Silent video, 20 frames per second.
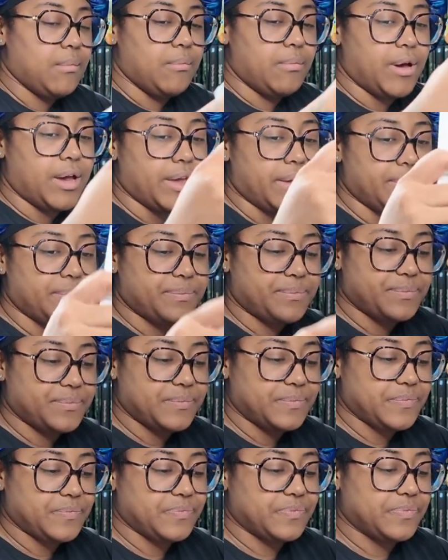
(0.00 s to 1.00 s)
But
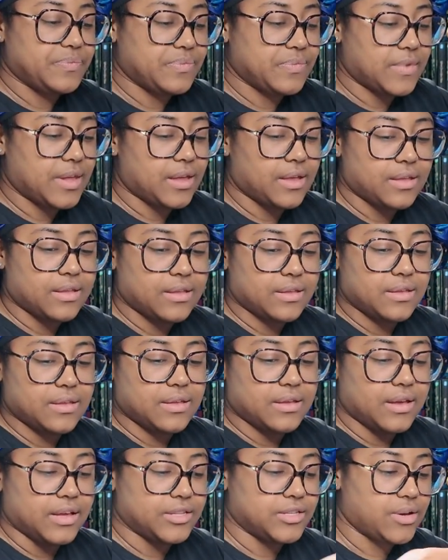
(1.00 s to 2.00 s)

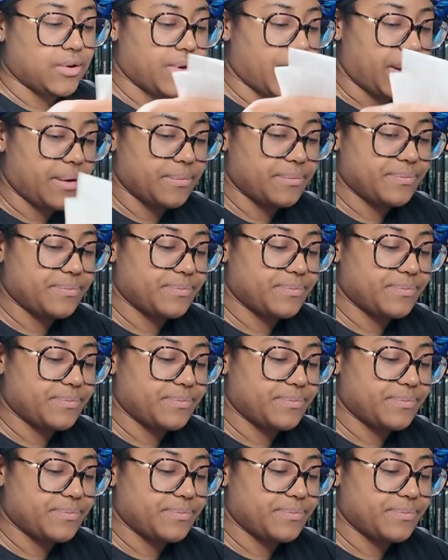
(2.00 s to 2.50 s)
it's okay.